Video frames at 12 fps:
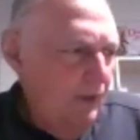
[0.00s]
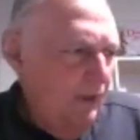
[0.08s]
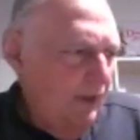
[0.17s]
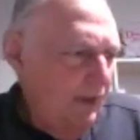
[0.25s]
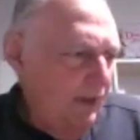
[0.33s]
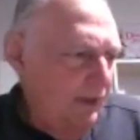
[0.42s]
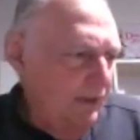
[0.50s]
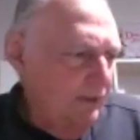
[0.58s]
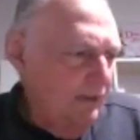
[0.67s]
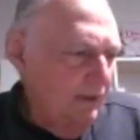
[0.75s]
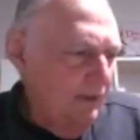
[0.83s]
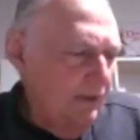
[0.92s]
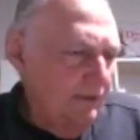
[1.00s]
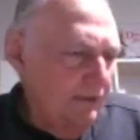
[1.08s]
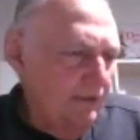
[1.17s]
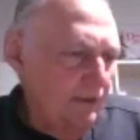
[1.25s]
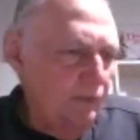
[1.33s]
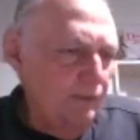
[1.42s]
And,
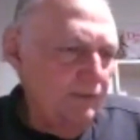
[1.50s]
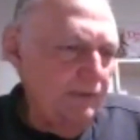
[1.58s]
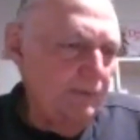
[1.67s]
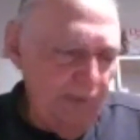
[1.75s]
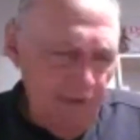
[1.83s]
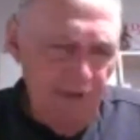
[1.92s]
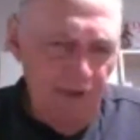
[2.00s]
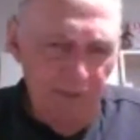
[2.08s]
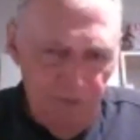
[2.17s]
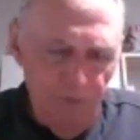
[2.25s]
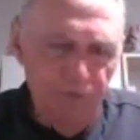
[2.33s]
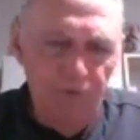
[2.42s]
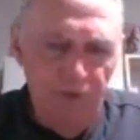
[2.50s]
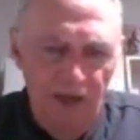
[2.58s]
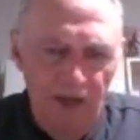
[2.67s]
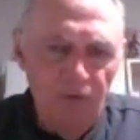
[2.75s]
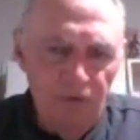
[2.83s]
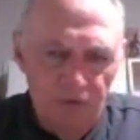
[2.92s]
with the picking up of the 3
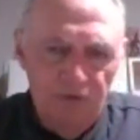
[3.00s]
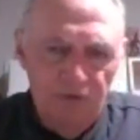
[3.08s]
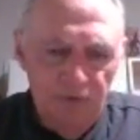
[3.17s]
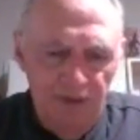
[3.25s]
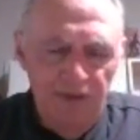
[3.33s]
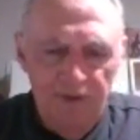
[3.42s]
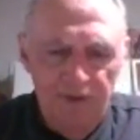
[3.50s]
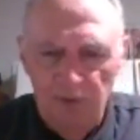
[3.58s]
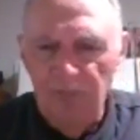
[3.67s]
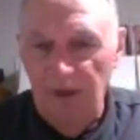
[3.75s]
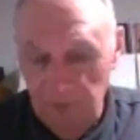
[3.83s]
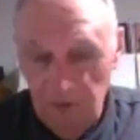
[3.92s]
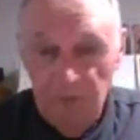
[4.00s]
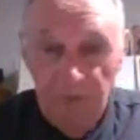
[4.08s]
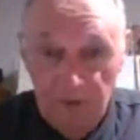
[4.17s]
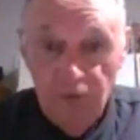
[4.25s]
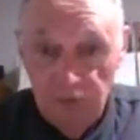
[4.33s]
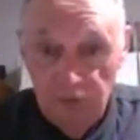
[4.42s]
hours, it would get in about
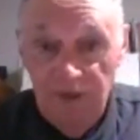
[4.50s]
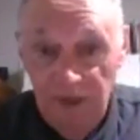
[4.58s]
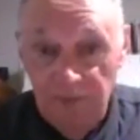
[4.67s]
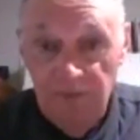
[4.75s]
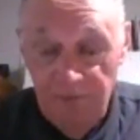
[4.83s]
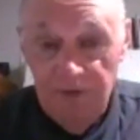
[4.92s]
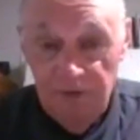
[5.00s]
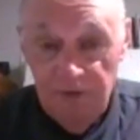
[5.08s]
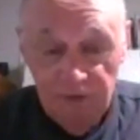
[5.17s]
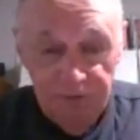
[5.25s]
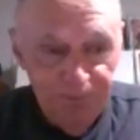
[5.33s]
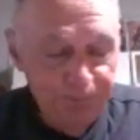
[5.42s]
noontime in Vegas.